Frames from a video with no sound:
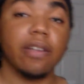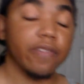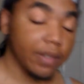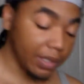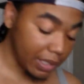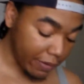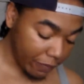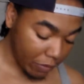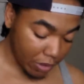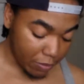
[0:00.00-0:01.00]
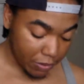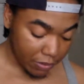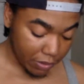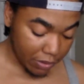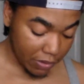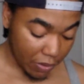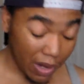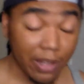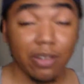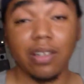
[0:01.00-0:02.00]
definitely affordable. You know,
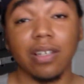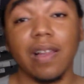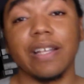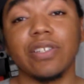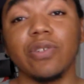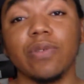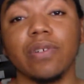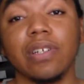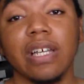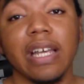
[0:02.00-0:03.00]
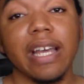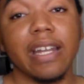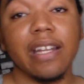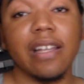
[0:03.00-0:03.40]
now you can get like two. And